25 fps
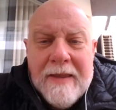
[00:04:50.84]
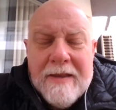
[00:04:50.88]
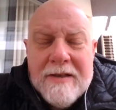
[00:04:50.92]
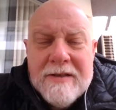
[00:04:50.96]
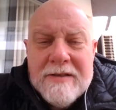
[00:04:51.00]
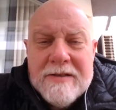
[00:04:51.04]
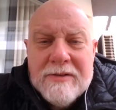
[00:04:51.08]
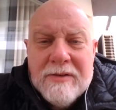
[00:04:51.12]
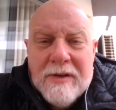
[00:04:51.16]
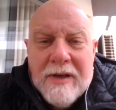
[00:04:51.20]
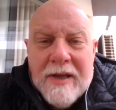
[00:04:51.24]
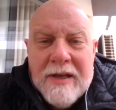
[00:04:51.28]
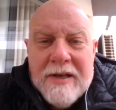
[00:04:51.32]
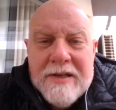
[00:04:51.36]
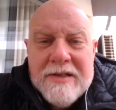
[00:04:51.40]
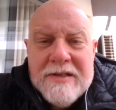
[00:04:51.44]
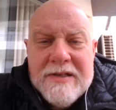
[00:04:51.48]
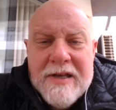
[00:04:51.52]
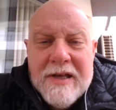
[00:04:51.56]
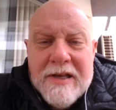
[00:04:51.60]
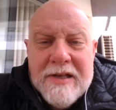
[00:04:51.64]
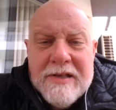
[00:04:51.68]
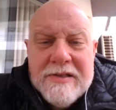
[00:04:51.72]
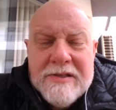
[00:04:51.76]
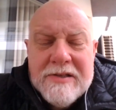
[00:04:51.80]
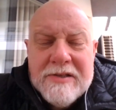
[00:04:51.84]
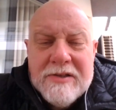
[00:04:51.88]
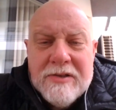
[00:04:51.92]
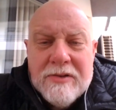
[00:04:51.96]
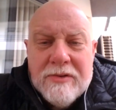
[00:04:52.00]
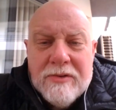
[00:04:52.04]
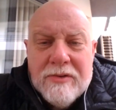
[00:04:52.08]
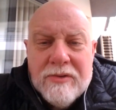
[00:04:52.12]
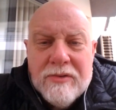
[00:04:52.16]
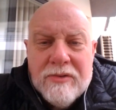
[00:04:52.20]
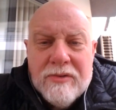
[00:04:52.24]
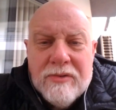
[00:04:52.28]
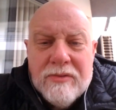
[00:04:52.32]
So I had a chance
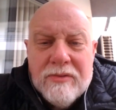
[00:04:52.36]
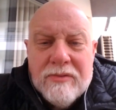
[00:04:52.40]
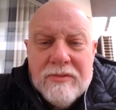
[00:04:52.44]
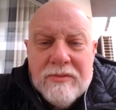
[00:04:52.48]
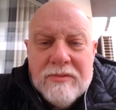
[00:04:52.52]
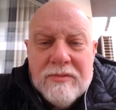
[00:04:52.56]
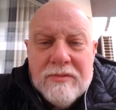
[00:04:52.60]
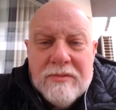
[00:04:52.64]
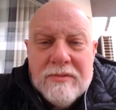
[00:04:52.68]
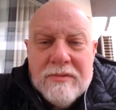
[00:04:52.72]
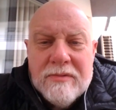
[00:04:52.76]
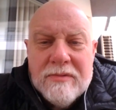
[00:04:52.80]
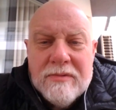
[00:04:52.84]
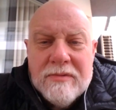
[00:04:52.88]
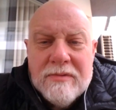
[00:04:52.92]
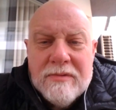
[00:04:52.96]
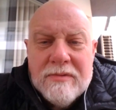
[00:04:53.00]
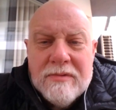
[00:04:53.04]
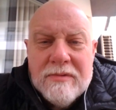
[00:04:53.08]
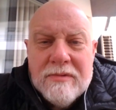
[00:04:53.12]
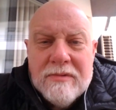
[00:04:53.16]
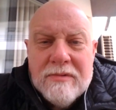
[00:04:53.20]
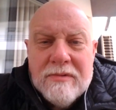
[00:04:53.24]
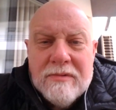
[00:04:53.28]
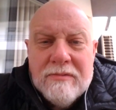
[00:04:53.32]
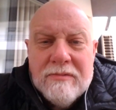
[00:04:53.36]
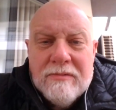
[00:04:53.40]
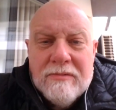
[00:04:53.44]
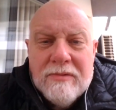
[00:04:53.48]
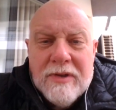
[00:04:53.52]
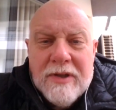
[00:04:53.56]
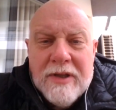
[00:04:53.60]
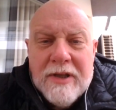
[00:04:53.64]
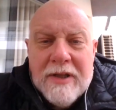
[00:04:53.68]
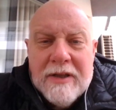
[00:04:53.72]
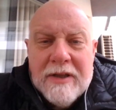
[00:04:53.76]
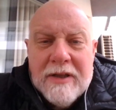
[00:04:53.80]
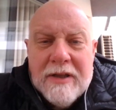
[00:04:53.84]
to
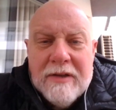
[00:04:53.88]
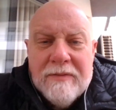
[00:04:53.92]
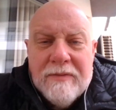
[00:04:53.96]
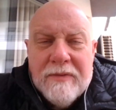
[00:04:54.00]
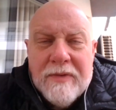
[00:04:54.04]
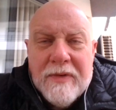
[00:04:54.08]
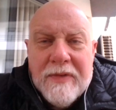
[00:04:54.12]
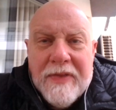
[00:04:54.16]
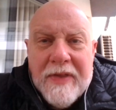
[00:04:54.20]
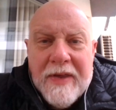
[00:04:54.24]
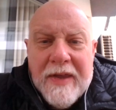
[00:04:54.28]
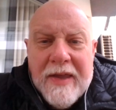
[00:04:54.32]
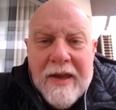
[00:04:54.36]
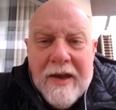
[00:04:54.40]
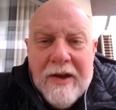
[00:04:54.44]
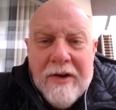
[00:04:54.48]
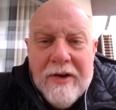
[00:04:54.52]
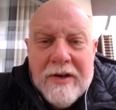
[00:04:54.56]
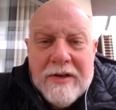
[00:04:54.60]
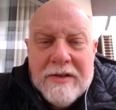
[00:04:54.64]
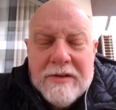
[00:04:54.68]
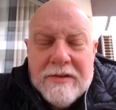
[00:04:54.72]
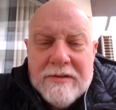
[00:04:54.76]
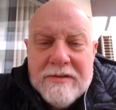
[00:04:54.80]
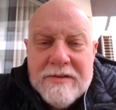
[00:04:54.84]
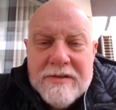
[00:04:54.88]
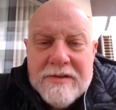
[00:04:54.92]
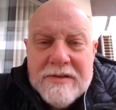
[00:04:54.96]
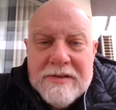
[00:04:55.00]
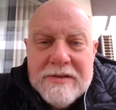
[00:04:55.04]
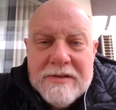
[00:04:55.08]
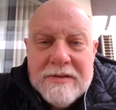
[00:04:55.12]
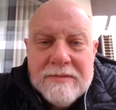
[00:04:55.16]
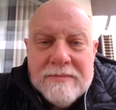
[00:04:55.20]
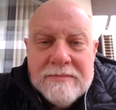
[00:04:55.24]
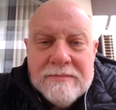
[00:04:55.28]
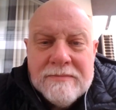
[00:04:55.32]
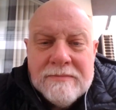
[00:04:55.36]
really live with the
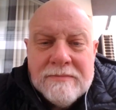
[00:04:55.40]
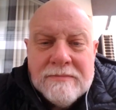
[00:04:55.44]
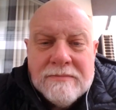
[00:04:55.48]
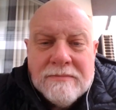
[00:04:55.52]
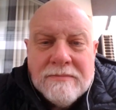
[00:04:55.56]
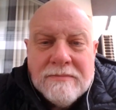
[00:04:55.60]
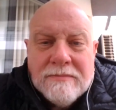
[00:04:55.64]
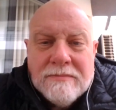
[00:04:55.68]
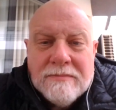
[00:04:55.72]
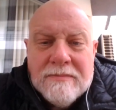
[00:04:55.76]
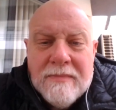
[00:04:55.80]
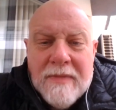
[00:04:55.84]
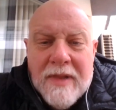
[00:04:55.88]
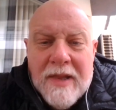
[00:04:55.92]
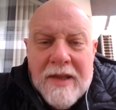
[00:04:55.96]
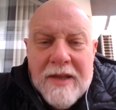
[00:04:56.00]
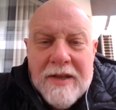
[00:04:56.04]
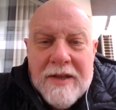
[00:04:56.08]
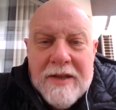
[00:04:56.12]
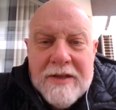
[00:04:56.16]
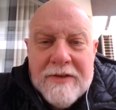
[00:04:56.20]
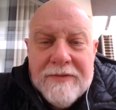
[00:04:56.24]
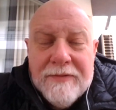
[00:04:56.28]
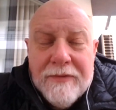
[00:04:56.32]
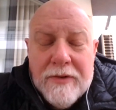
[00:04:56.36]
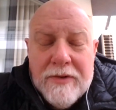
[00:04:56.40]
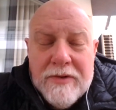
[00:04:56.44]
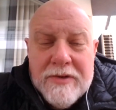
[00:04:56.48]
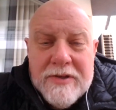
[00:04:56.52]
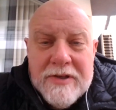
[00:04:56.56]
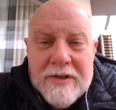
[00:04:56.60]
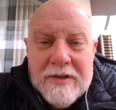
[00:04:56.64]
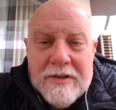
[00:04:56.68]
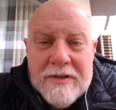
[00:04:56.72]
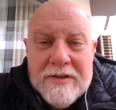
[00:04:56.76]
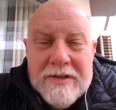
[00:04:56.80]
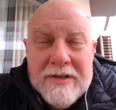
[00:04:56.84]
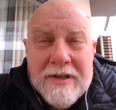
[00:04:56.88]
characters in this
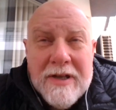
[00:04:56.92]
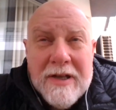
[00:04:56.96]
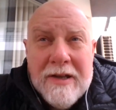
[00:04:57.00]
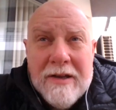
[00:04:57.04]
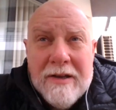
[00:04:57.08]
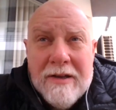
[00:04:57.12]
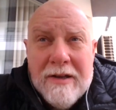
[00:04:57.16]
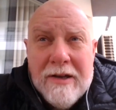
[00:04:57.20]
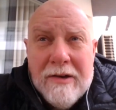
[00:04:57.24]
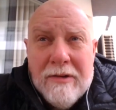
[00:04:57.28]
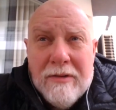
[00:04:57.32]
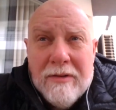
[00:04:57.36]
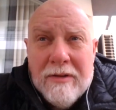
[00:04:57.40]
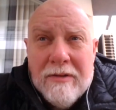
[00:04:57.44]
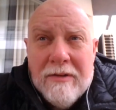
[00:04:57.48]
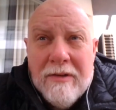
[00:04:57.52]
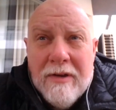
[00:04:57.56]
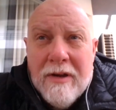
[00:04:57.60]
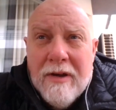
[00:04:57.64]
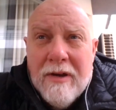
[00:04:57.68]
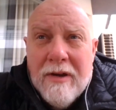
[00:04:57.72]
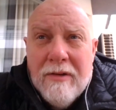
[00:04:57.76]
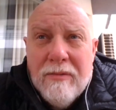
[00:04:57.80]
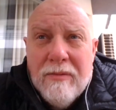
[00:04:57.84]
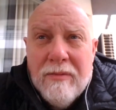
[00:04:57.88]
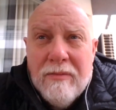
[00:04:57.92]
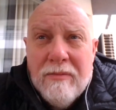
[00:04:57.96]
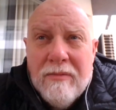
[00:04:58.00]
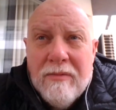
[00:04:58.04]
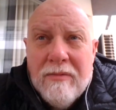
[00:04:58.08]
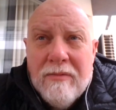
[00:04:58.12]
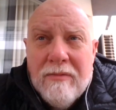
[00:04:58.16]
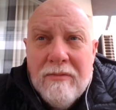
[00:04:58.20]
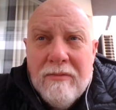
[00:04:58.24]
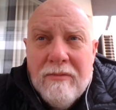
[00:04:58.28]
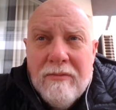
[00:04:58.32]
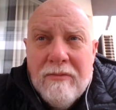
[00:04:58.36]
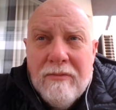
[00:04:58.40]
version, hear, uh,
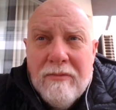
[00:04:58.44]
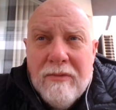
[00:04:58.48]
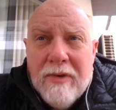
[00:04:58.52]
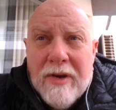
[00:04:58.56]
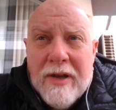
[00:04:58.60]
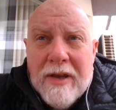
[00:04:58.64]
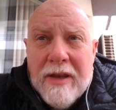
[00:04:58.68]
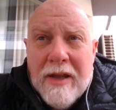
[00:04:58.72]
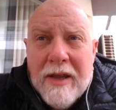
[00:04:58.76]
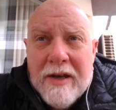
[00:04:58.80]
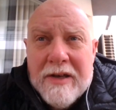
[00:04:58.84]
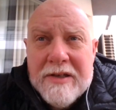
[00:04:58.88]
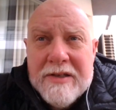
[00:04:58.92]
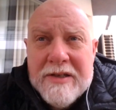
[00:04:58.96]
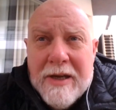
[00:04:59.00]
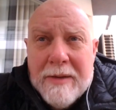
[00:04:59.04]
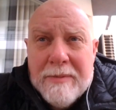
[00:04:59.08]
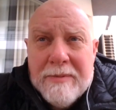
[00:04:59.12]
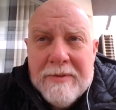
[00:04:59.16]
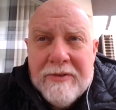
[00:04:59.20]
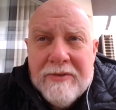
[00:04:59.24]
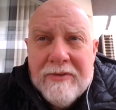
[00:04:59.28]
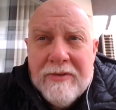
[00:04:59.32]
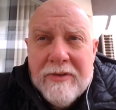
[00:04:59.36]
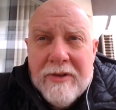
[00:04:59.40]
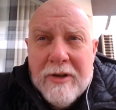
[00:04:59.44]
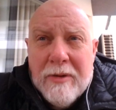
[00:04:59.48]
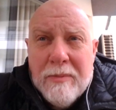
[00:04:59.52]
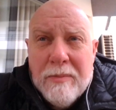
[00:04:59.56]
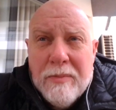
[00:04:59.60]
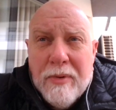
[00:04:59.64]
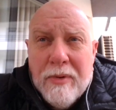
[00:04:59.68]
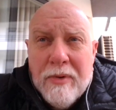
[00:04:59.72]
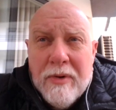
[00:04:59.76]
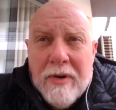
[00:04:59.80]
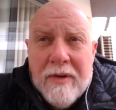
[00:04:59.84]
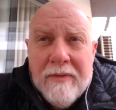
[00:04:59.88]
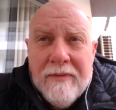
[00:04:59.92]
read a lot of chapters from their
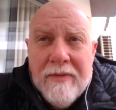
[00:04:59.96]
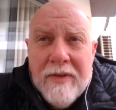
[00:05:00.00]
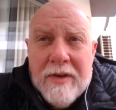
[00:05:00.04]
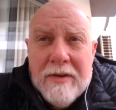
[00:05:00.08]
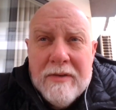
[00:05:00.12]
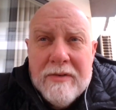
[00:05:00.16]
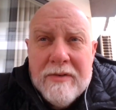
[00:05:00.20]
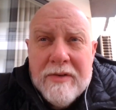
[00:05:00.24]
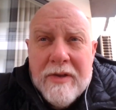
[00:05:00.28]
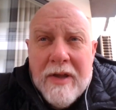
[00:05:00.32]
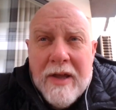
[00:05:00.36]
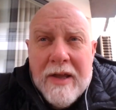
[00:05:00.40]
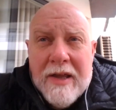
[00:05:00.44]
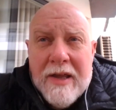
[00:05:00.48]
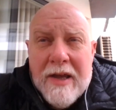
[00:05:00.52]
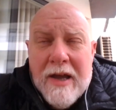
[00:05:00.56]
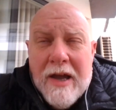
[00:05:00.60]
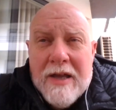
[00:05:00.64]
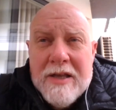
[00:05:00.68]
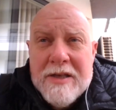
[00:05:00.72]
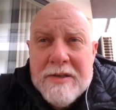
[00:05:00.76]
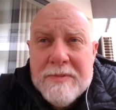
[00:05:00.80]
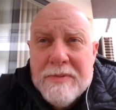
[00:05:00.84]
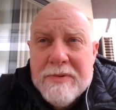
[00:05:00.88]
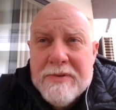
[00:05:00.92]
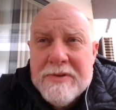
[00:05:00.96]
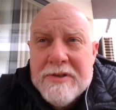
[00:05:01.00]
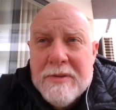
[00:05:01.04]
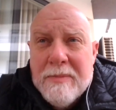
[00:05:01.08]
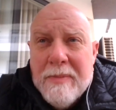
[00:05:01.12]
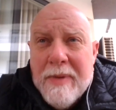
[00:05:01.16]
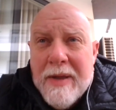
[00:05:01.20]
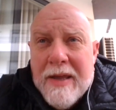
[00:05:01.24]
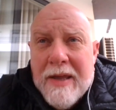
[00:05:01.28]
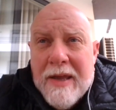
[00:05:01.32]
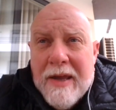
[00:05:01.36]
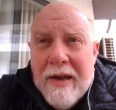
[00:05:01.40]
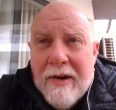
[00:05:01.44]
point of views. I, I suppose the
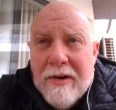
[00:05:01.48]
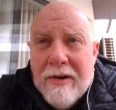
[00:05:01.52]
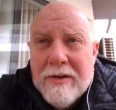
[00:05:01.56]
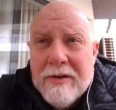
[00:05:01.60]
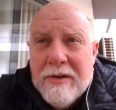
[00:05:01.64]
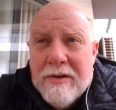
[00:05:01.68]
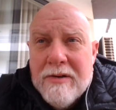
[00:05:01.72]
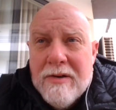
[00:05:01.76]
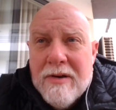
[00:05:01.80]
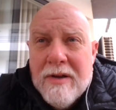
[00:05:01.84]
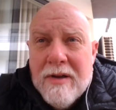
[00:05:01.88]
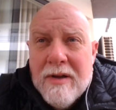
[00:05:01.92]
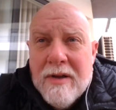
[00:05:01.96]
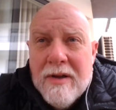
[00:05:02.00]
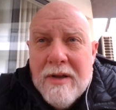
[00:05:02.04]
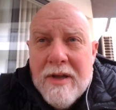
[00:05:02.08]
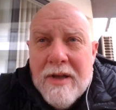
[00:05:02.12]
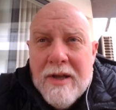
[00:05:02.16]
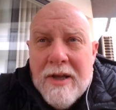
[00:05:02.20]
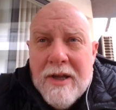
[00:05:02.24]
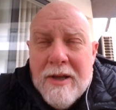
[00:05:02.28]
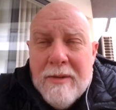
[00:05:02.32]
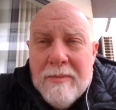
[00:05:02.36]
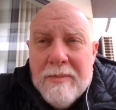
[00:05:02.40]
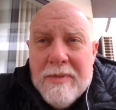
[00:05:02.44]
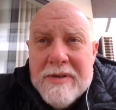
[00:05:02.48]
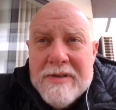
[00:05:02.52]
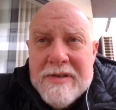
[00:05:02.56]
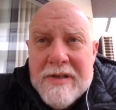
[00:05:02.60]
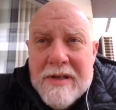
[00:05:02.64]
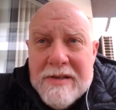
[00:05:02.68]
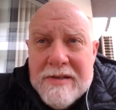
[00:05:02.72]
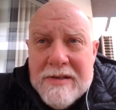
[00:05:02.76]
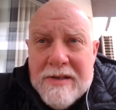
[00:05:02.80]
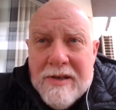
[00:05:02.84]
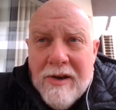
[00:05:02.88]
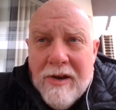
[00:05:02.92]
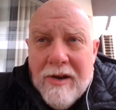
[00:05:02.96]
main character
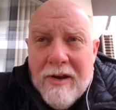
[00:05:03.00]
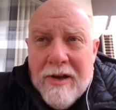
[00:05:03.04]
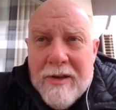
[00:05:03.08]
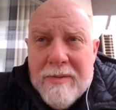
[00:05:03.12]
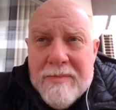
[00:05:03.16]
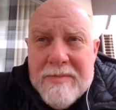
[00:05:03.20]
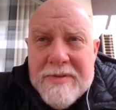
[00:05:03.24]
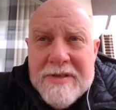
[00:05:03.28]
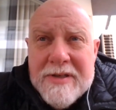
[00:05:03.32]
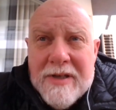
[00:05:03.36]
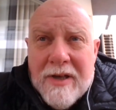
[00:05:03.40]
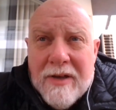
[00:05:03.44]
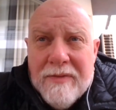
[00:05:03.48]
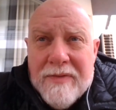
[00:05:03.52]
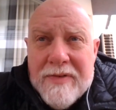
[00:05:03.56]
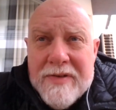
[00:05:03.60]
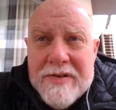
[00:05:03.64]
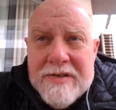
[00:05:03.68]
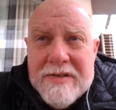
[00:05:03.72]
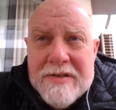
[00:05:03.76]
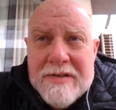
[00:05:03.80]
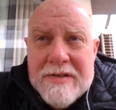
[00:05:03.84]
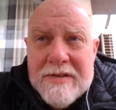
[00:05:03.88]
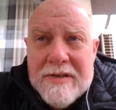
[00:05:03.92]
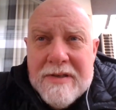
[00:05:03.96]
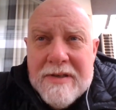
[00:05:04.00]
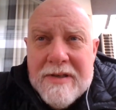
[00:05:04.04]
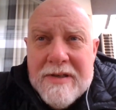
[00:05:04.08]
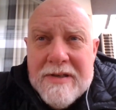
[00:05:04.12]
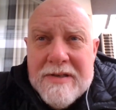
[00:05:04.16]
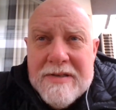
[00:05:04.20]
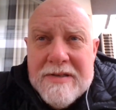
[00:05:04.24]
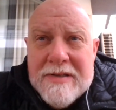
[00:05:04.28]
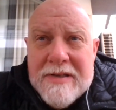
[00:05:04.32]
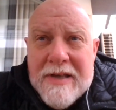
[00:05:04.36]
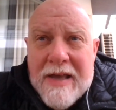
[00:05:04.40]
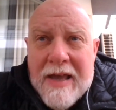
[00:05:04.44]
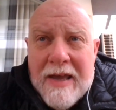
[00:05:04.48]
besides Kong himself, is,
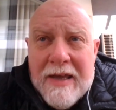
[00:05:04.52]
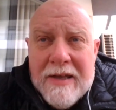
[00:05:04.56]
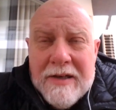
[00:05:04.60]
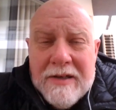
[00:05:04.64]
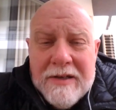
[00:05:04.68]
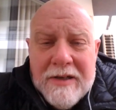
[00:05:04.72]
is Ann